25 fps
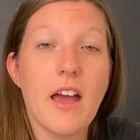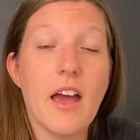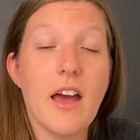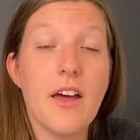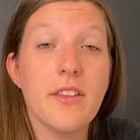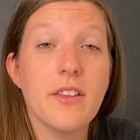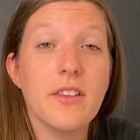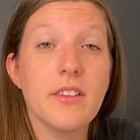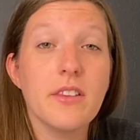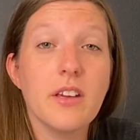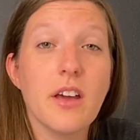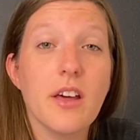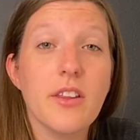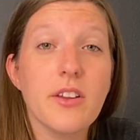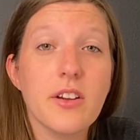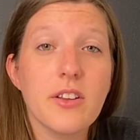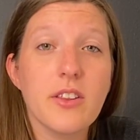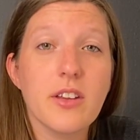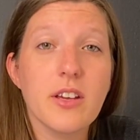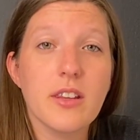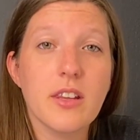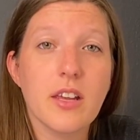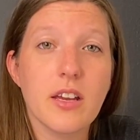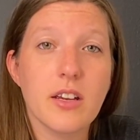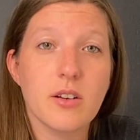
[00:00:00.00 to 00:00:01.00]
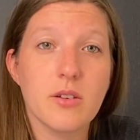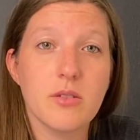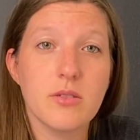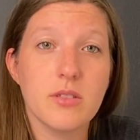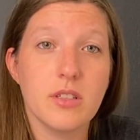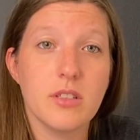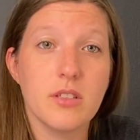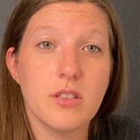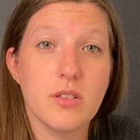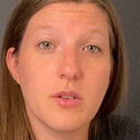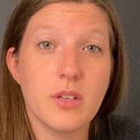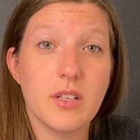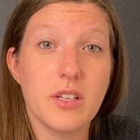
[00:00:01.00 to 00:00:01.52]
And then the other thing that goes
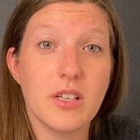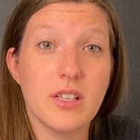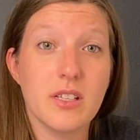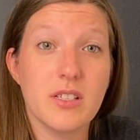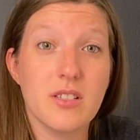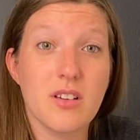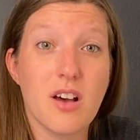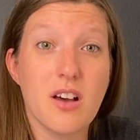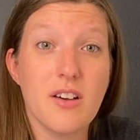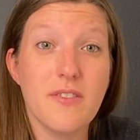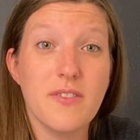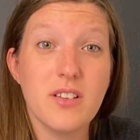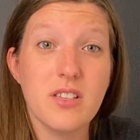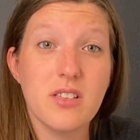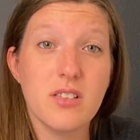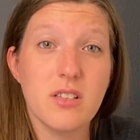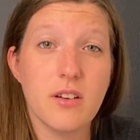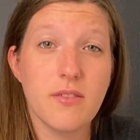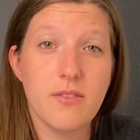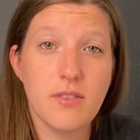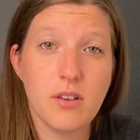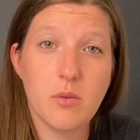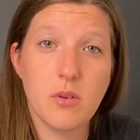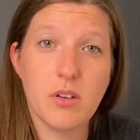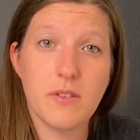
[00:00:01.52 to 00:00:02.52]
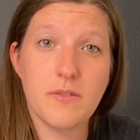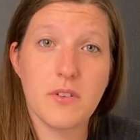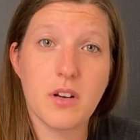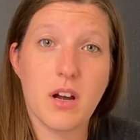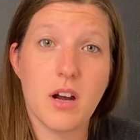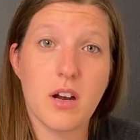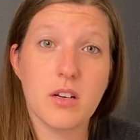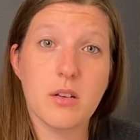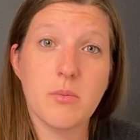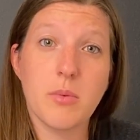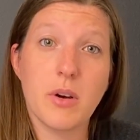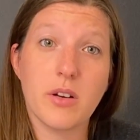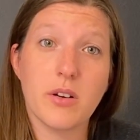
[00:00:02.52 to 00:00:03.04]
into it is all the stuff that we've
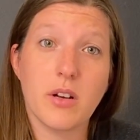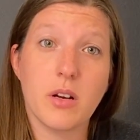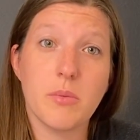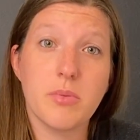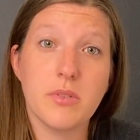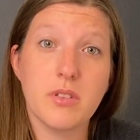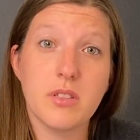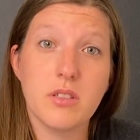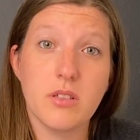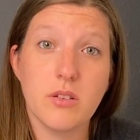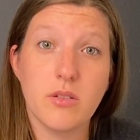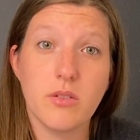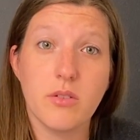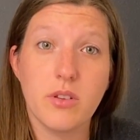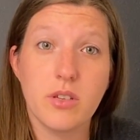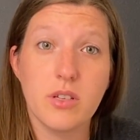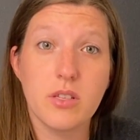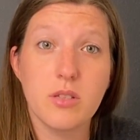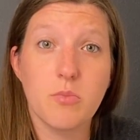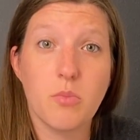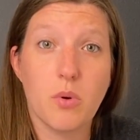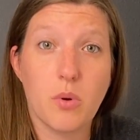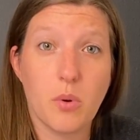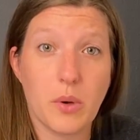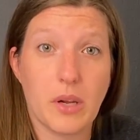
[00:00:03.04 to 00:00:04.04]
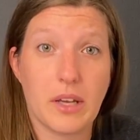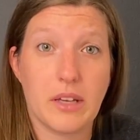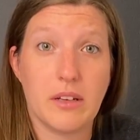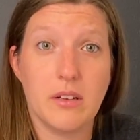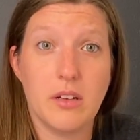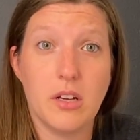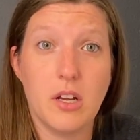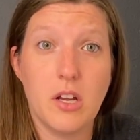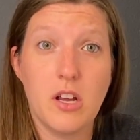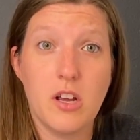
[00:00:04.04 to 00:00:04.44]
talked about up until this point.